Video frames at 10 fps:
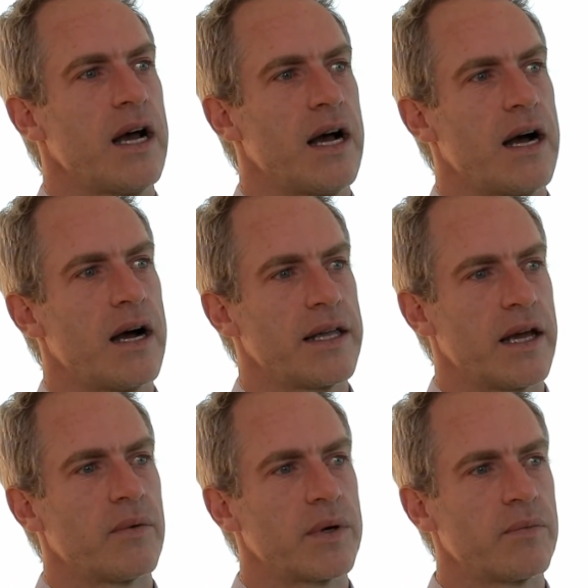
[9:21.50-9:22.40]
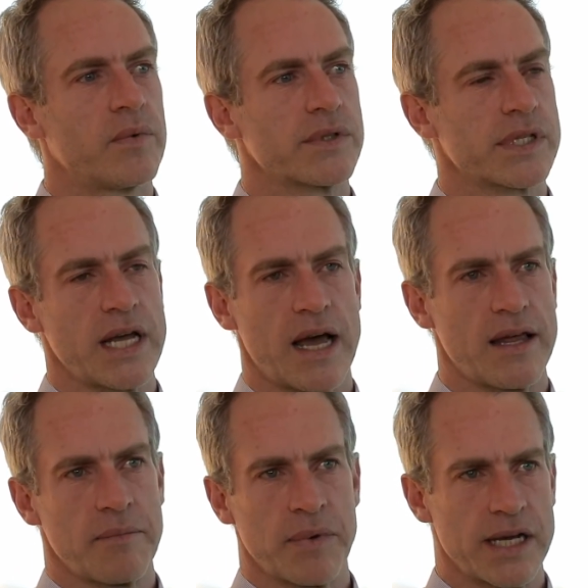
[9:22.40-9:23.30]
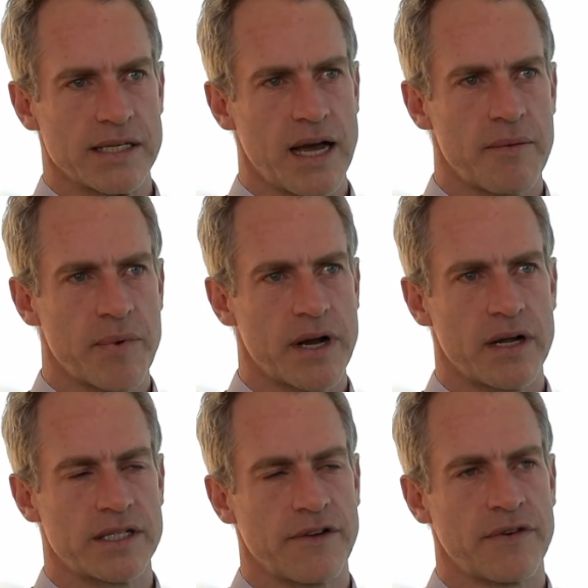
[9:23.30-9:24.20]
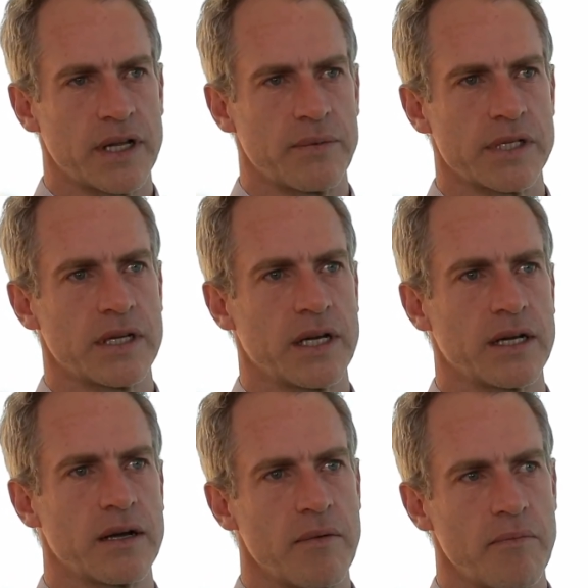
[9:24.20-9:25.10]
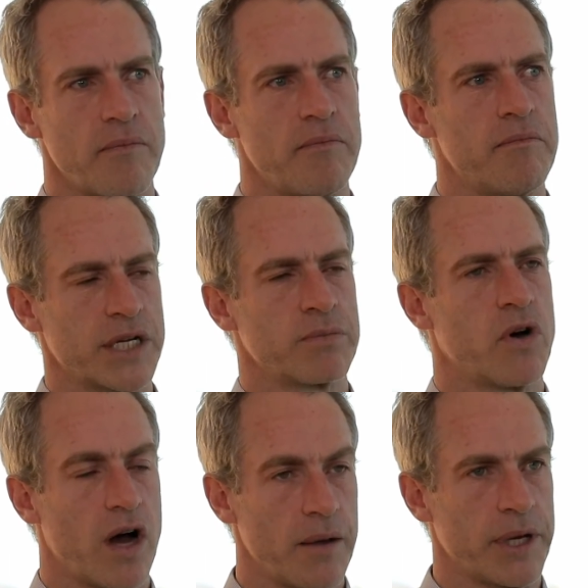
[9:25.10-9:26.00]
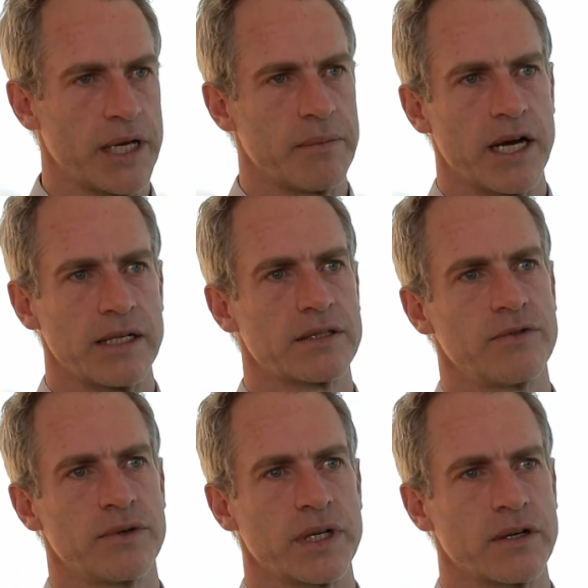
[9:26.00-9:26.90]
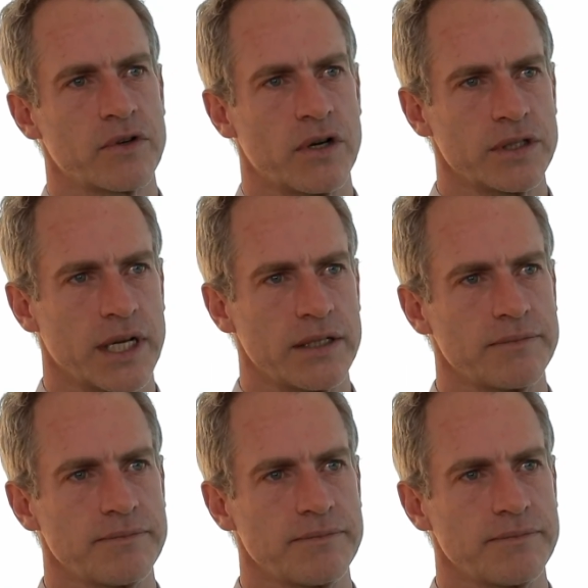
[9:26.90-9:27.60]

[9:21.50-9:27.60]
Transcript: yeah, we'll see how that plays out, but definitely we're seeing much more IP-based viewing of content.